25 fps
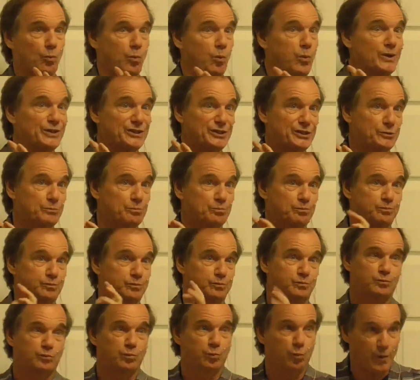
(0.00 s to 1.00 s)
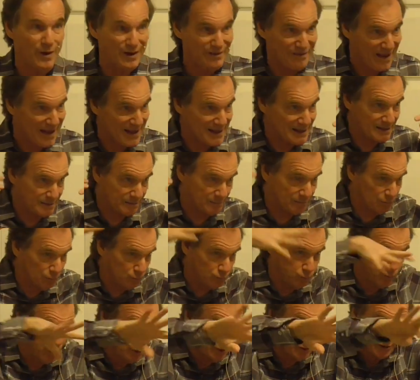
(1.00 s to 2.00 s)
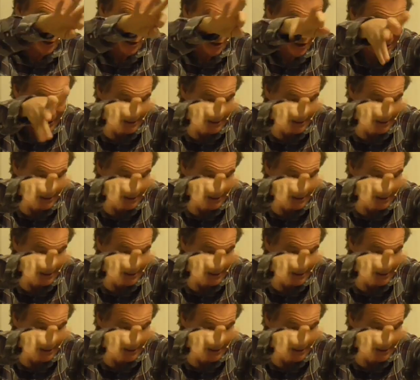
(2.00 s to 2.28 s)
which we've had roots